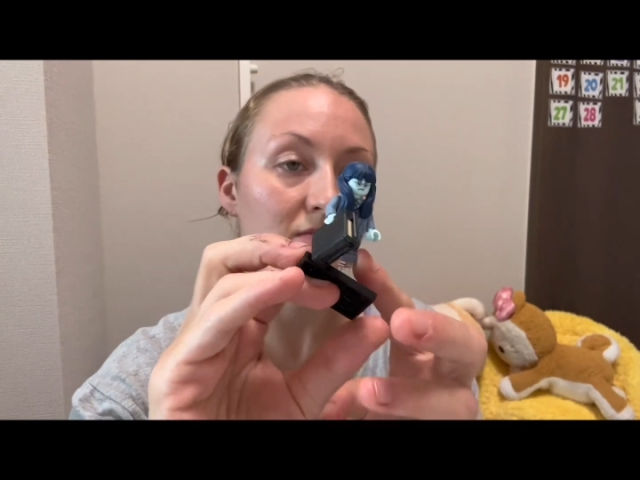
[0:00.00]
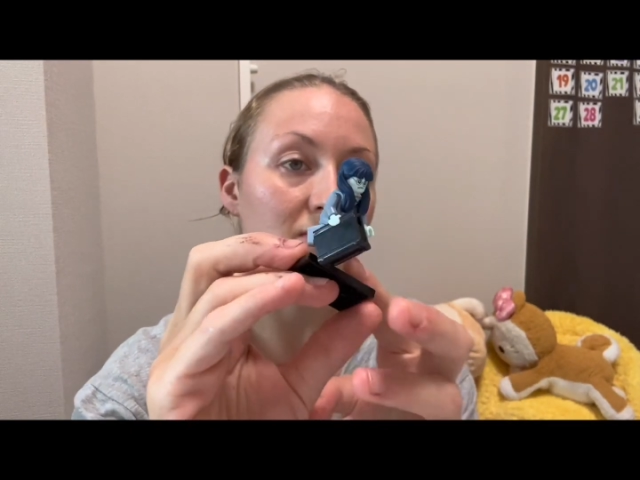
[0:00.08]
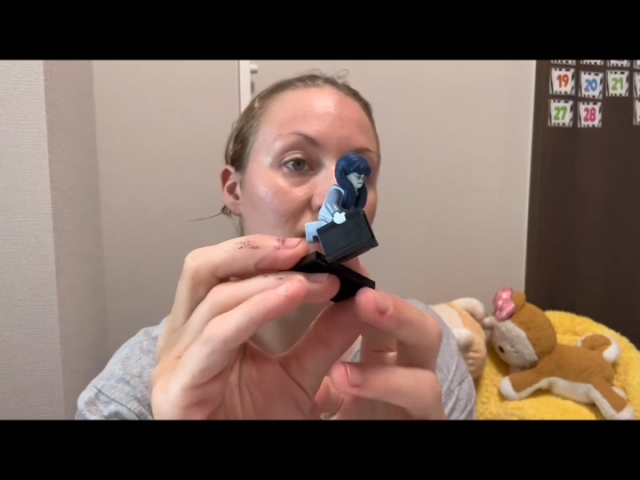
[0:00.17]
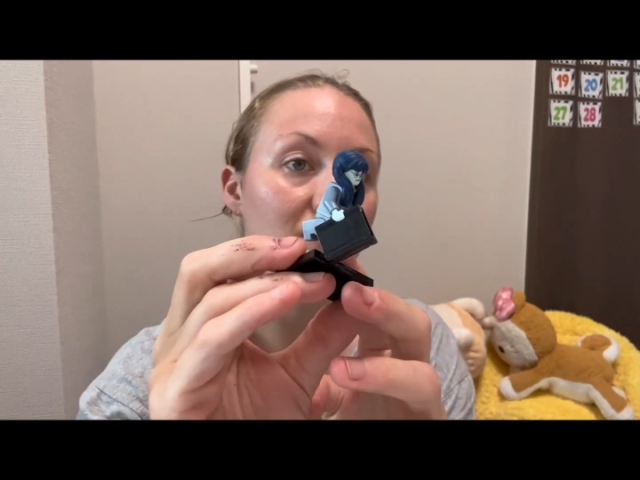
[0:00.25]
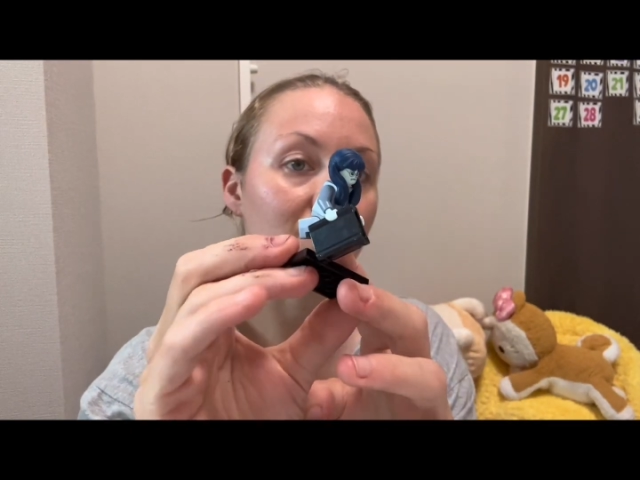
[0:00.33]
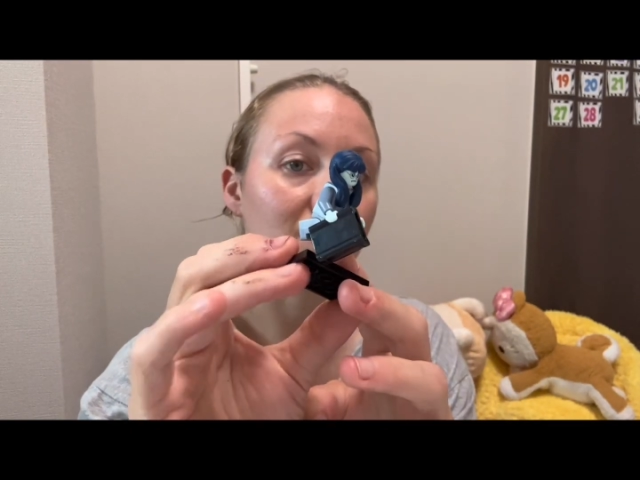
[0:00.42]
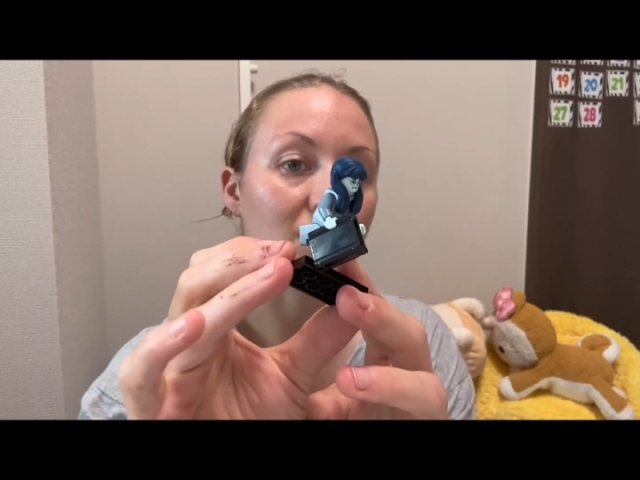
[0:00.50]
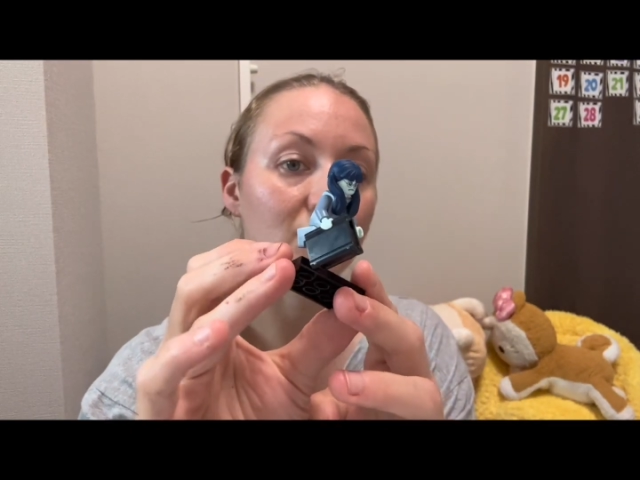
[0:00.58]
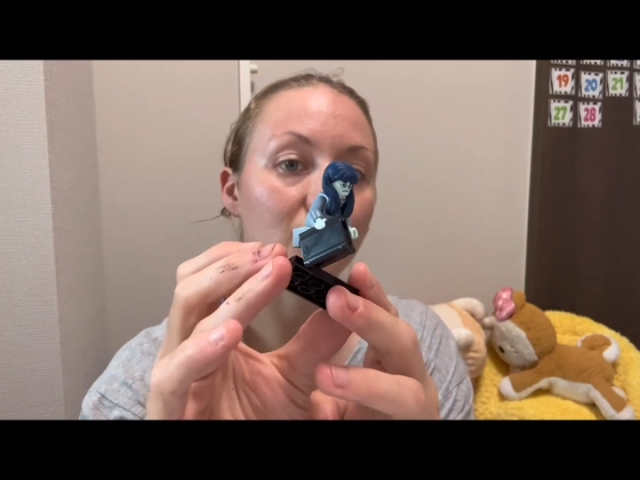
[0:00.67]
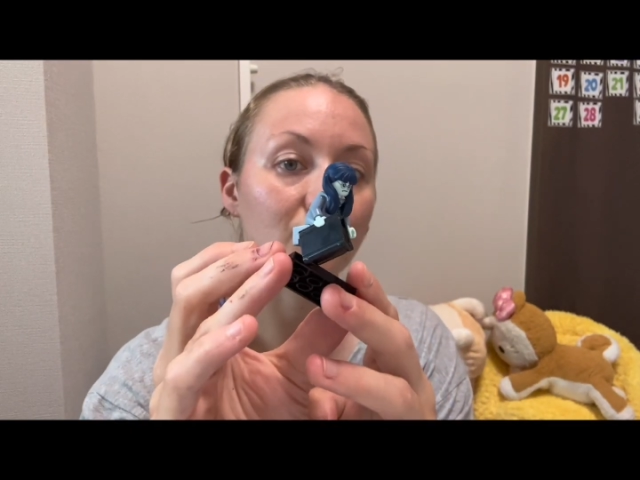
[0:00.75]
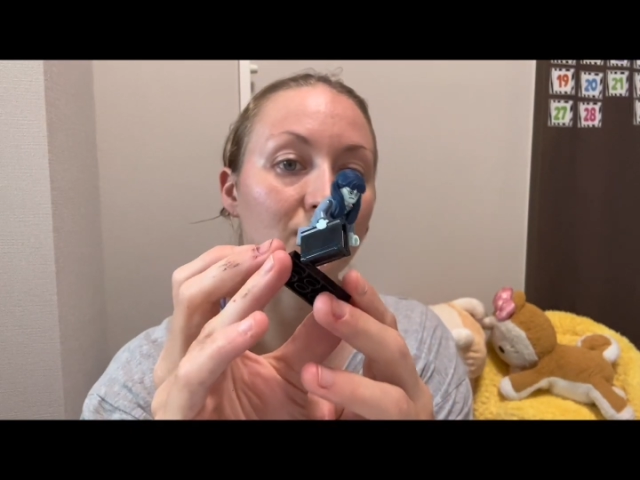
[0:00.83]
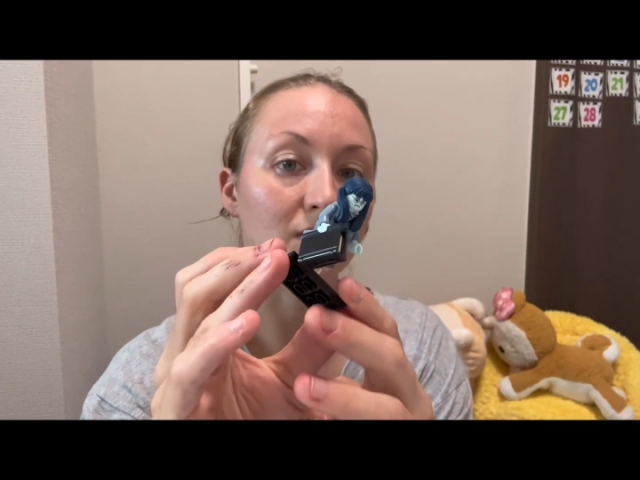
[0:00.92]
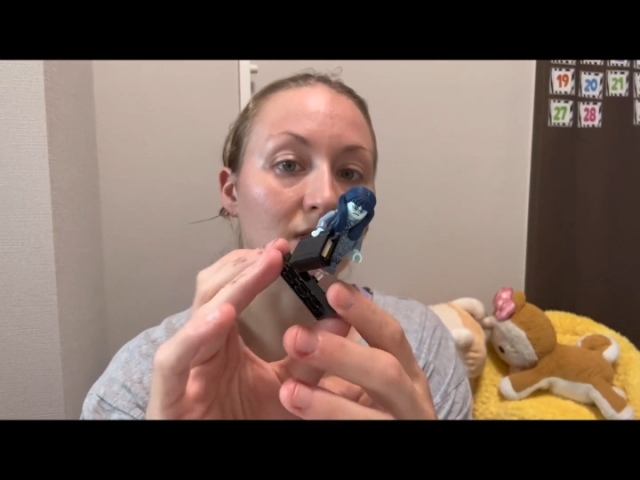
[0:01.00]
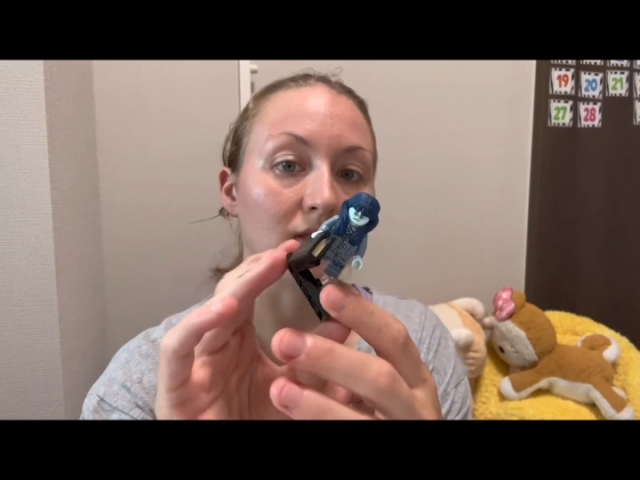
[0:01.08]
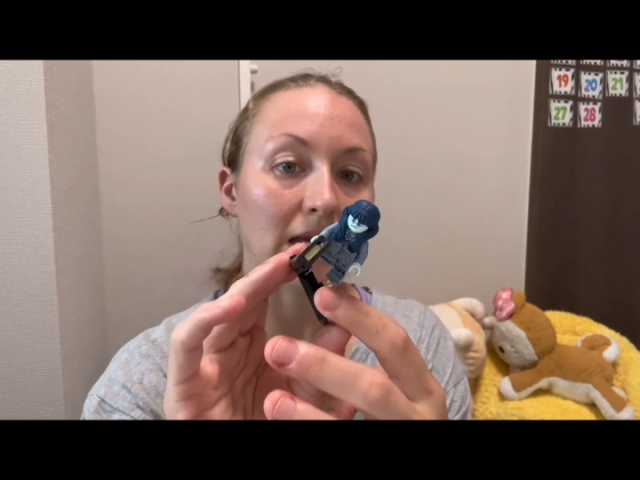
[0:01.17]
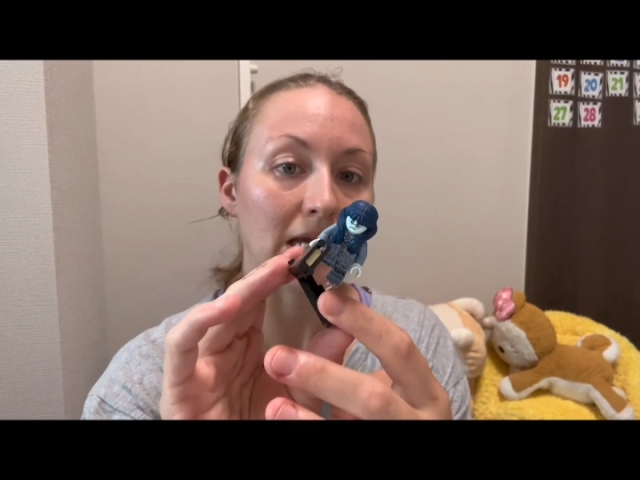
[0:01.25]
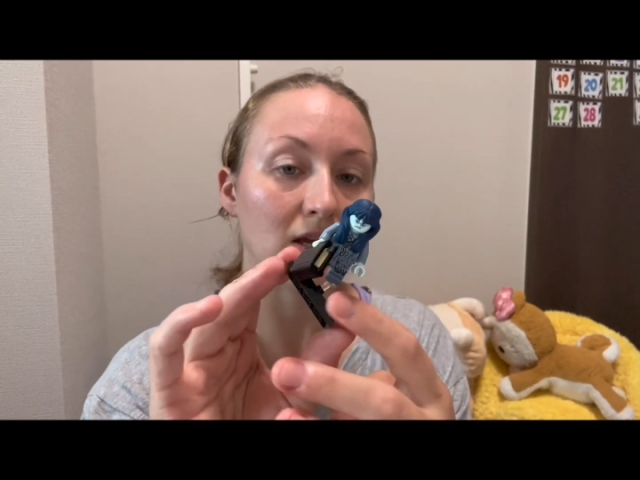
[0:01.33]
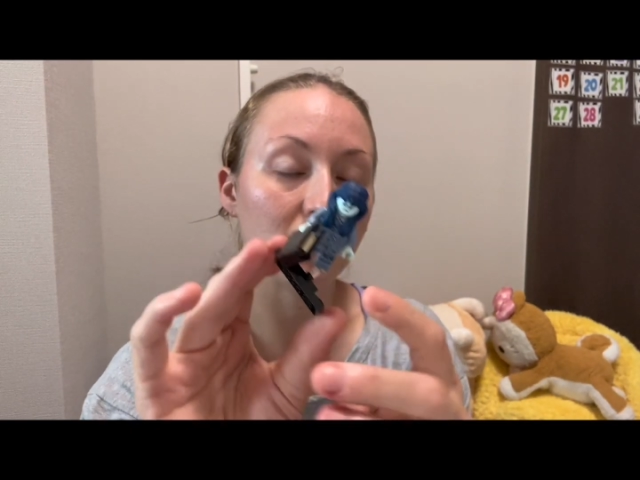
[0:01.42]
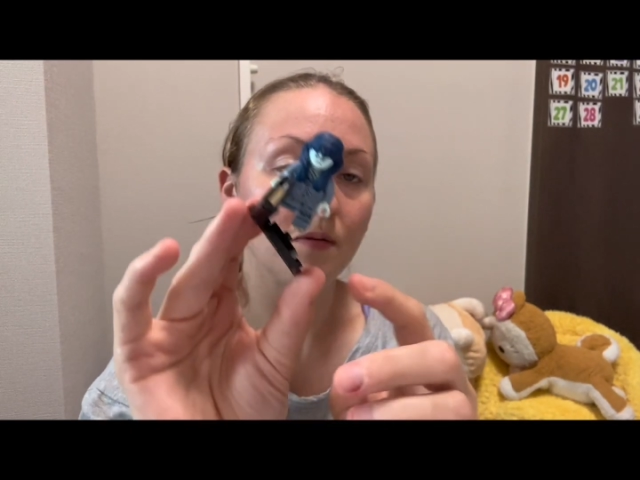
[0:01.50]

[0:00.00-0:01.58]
minifigures for Lego.